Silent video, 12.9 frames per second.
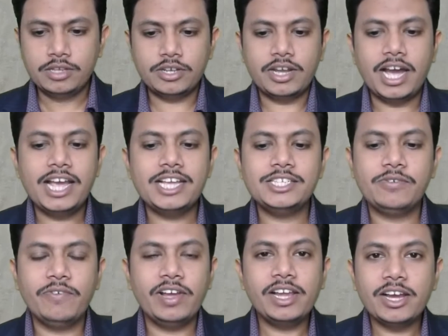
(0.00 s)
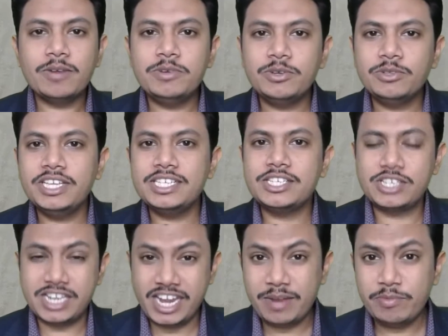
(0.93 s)
So, guys, welcome to this
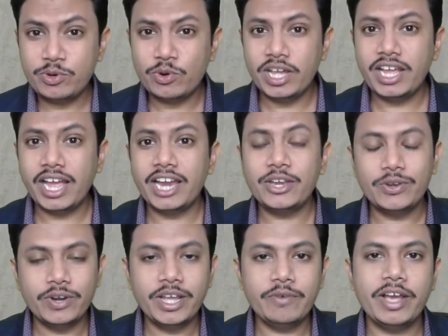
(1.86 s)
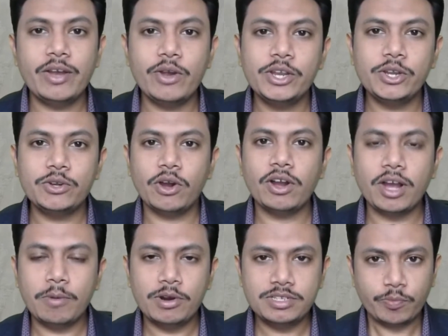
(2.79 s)
stream today. And today we are going to talk
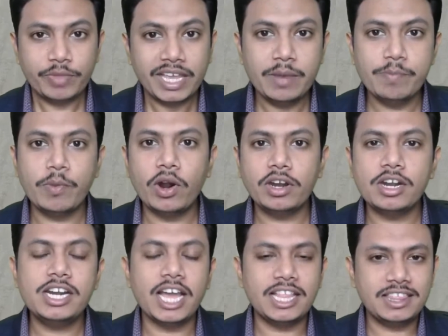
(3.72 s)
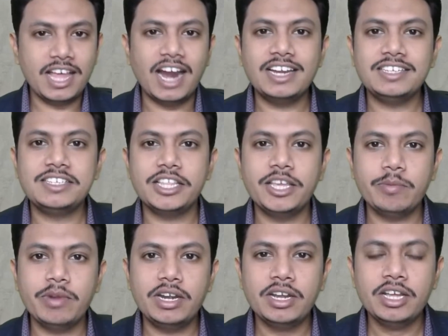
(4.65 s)
about something important, and that is
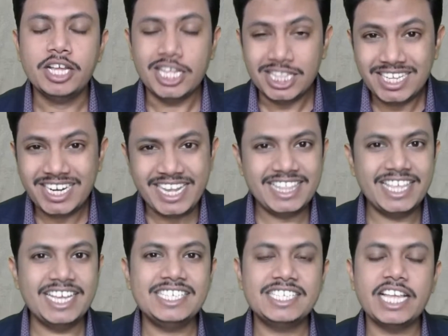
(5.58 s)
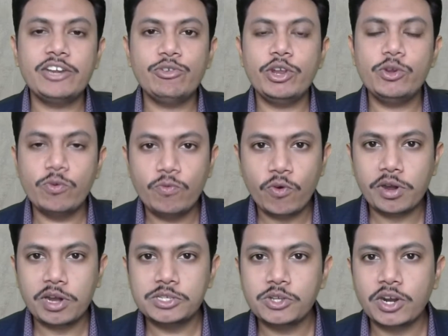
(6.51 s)
nothing but three things that you need to
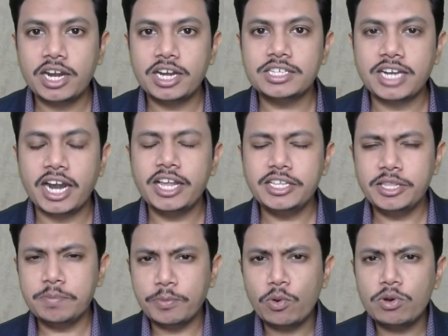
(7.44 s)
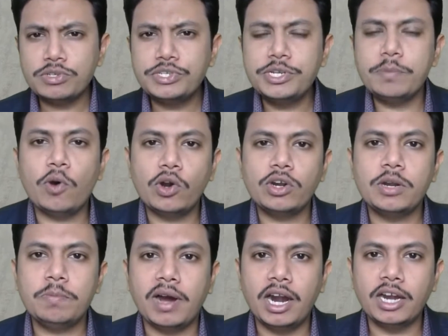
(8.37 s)
focus on understanding the most
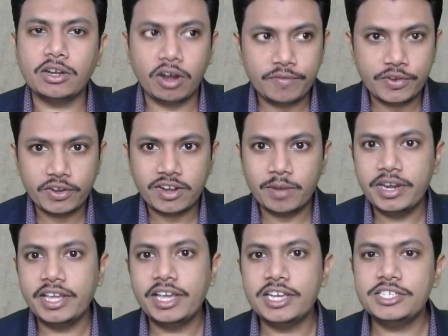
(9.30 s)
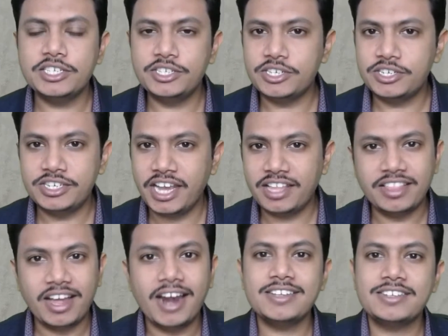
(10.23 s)
important part of your communication journey, and
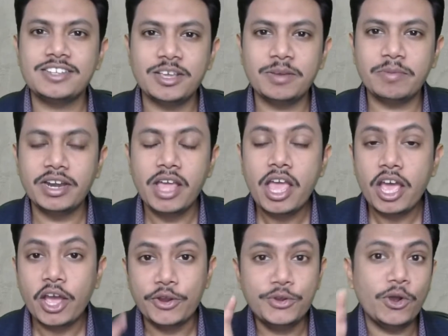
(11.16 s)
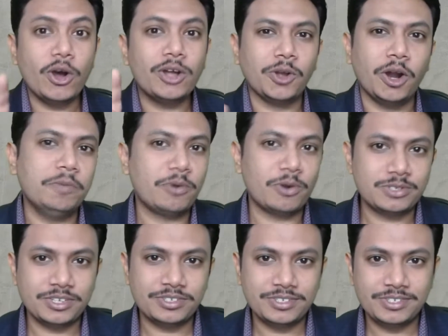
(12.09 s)
that is nothing but your thought
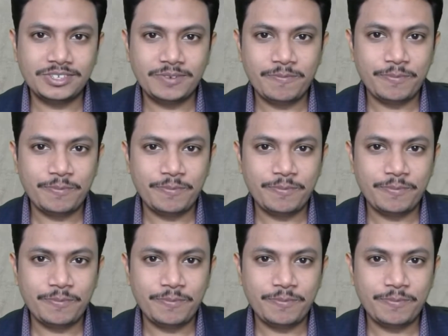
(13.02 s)
process.